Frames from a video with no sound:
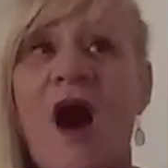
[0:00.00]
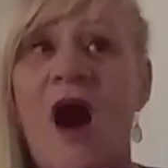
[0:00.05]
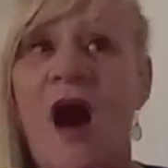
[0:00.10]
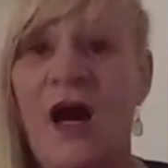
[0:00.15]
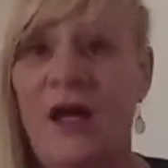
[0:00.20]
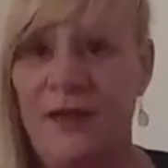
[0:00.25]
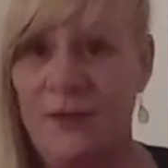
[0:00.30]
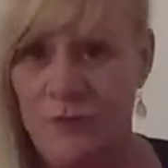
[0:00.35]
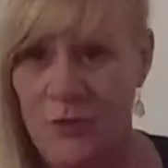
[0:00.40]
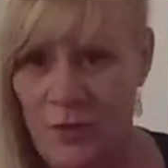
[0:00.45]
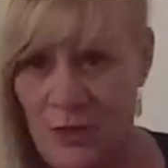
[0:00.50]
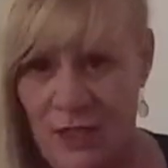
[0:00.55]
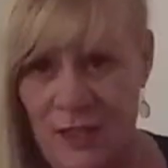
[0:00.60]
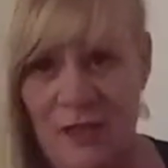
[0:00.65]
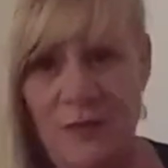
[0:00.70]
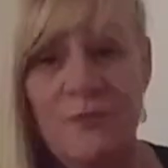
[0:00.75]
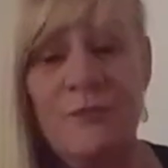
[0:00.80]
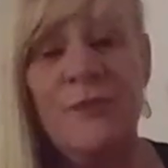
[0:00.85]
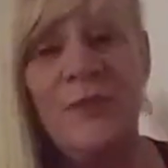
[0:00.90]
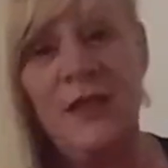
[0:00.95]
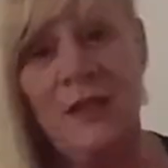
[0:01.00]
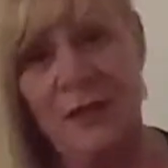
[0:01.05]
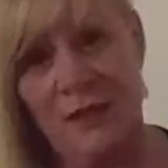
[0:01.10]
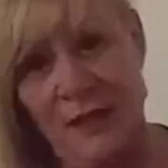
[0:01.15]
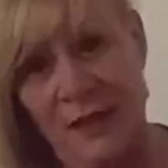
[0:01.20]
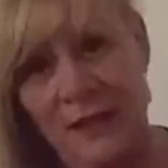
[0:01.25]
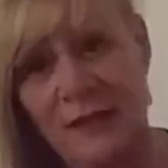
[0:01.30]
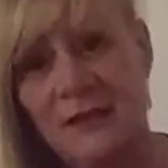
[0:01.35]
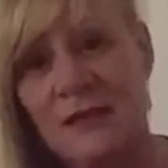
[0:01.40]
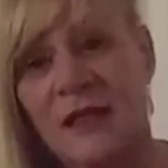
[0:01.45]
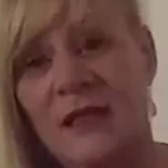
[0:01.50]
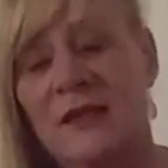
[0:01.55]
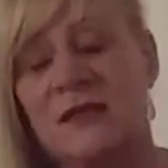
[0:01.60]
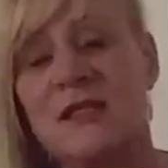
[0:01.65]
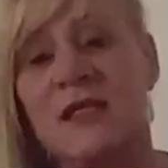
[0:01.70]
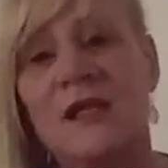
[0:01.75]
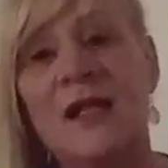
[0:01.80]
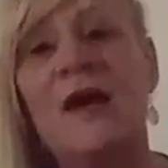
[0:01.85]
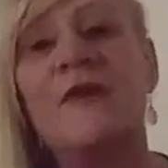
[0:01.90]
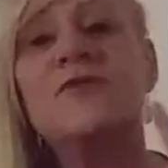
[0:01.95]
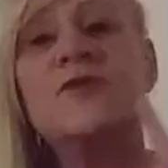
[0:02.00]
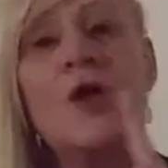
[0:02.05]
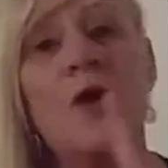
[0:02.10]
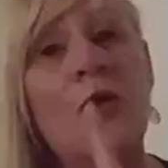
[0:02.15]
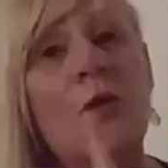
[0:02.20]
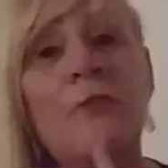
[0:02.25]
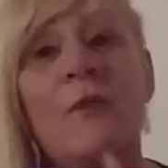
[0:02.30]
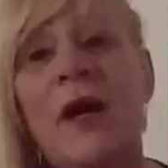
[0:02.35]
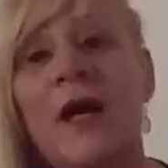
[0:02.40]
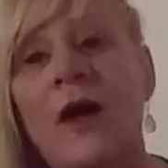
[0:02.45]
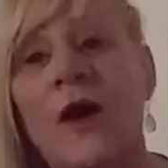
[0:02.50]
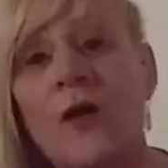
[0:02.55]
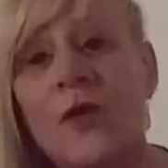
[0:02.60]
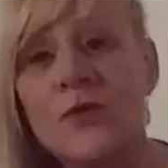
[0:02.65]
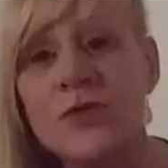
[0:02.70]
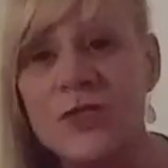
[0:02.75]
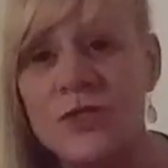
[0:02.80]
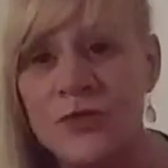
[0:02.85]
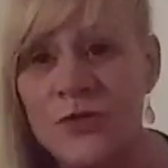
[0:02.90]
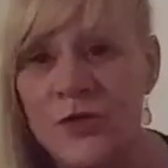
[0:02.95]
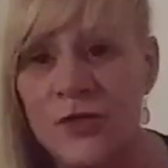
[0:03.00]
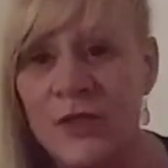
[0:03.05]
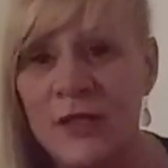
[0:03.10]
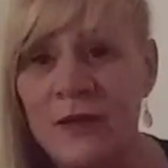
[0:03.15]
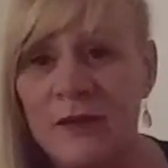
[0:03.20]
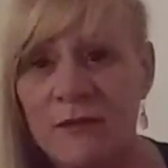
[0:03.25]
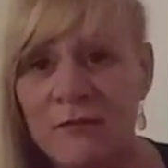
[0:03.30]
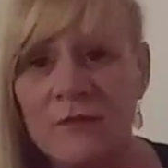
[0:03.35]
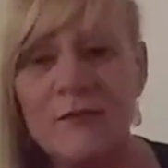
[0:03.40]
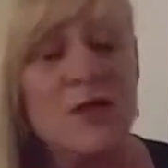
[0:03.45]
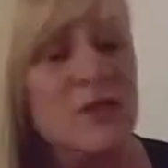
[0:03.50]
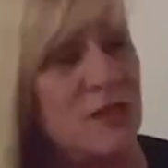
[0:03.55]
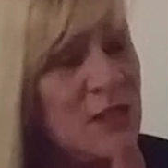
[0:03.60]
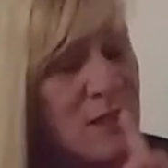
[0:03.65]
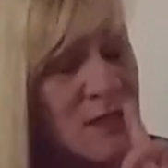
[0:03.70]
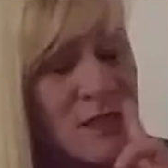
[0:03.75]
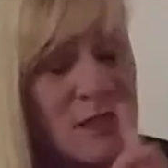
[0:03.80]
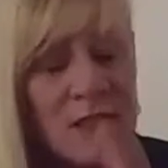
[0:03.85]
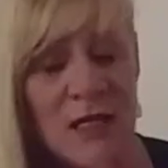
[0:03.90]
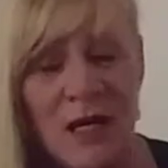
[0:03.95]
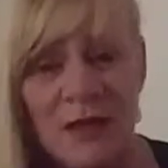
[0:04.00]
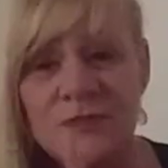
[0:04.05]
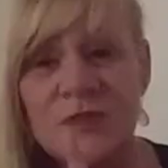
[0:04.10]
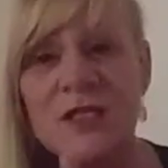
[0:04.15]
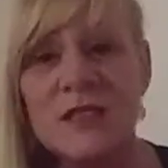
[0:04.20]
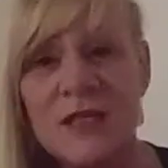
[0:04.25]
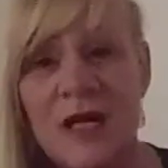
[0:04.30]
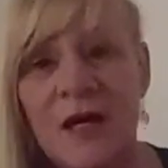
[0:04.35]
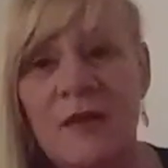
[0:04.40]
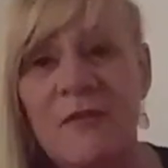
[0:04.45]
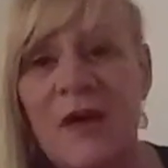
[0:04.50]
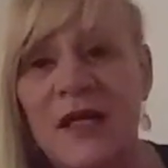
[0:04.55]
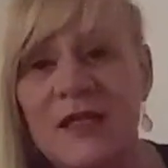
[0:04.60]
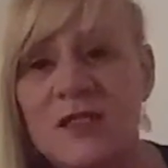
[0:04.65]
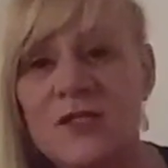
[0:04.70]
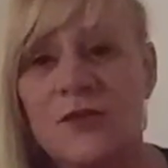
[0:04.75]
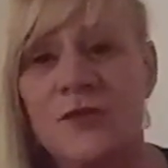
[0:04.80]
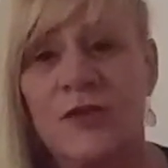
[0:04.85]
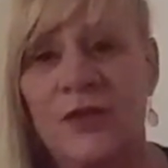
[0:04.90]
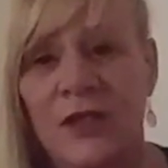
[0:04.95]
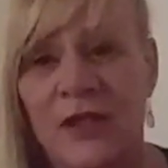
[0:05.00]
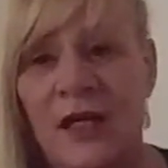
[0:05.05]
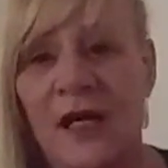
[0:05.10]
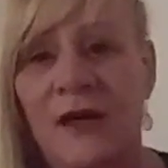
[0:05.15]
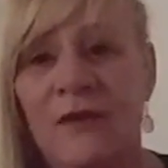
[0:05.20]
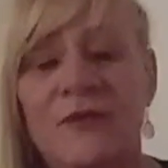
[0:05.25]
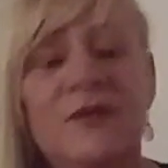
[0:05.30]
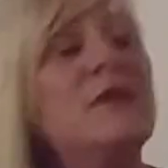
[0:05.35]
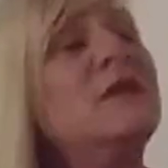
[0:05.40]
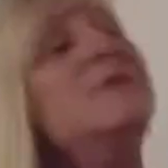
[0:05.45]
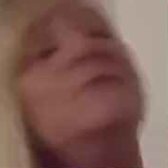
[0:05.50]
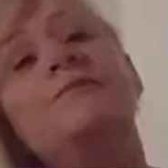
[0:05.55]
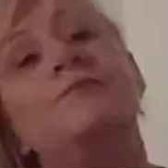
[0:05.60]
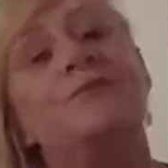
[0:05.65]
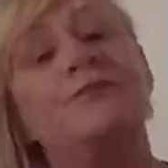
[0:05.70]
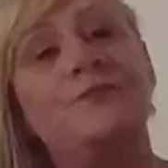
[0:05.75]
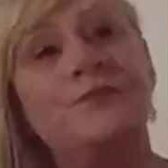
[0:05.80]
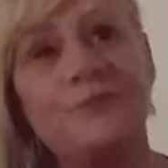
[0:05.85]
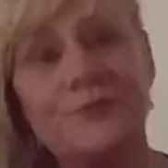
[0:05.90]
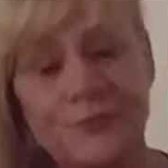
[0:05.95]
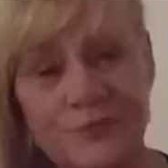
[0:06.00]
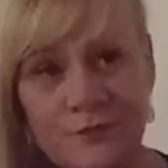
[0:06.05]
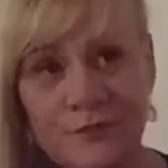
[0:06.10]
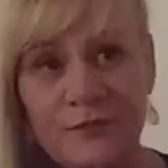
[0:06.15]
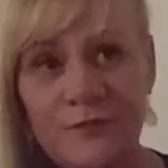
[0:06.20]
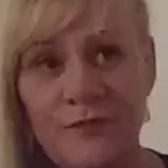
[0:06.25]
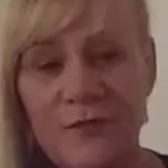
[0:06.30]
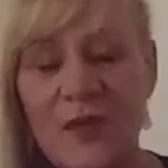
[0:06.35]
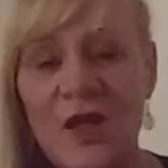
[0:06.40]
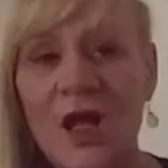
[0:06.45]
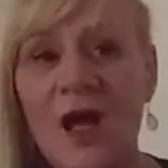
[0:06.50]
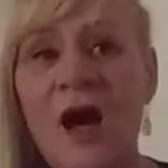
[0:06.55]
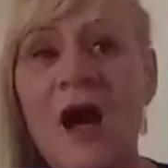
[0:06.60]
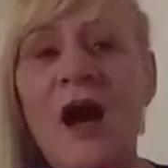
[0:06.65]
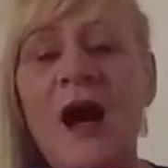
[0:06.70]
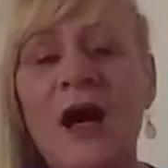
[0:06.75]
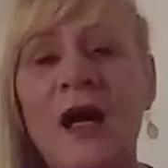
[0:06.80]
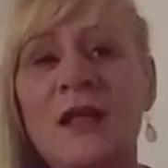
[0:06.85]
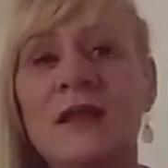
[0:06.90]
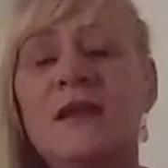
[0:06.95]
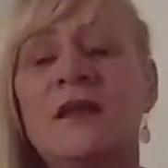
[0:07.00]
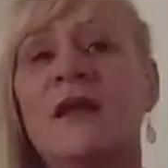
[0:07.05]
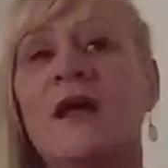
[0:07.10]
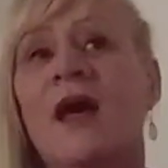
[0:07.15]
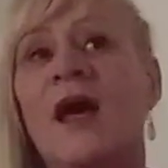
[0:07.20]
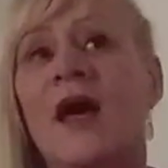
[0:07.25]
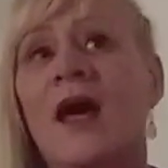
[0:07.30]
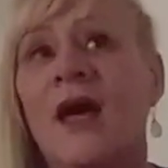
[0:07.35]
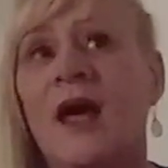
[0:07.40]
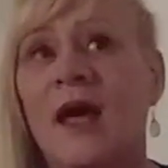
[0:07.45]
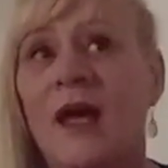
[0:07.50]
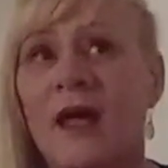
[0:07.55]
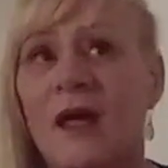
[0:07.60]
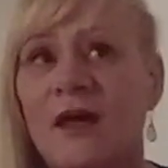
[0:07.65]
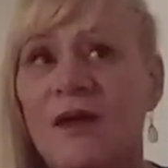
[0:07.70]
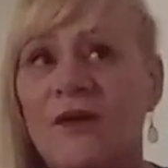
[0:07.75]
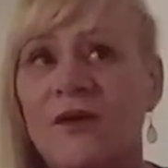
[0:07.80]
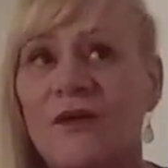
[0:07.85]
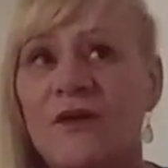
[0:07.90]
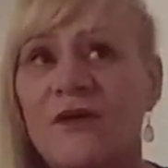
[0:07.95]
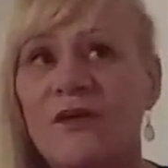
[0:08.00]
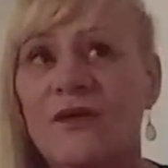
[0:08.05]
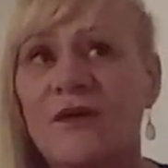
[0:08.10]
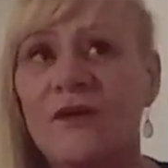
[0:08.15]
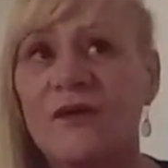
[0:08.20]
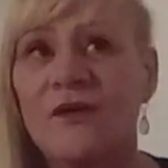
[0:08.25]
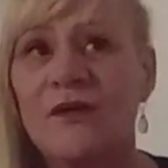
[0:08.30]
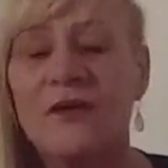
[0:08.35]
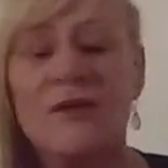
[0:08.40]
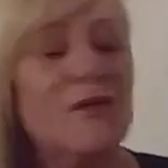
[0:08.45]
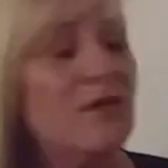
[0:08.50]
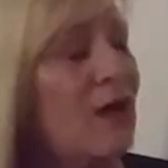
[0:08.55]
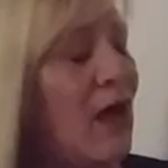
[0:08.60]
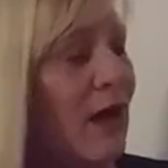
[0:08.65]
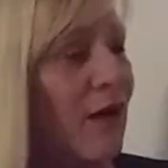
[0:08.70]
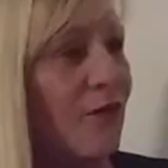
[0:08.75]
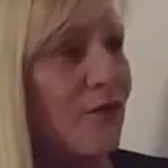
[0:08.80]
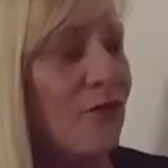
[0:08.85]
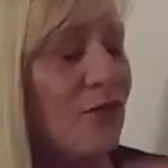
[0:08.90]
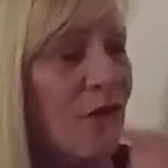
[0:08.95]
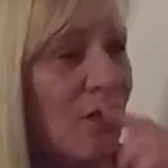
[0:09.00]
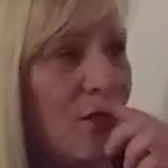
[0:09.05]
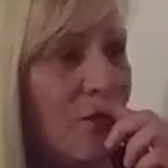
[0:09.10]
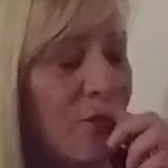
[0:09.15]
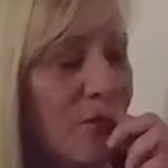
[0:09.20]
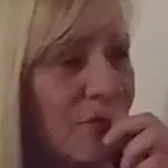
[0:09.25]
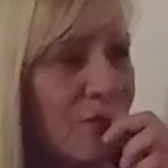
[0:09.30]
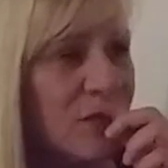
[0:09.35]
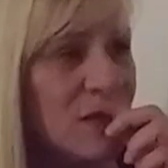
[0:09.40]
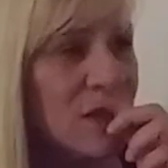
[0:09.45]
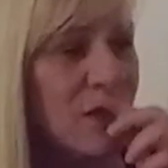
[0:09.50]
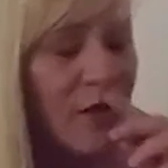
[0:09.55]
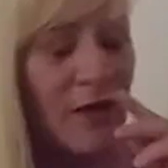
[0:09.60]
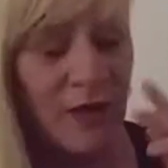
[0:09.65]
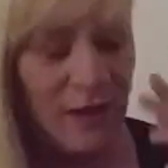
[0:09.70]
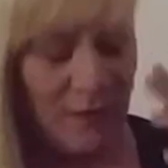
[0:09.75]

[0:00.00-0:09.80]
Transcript: And it will keep being linked in till I've told my whole story, because it's time to tell my story now. And, yeah, sorry,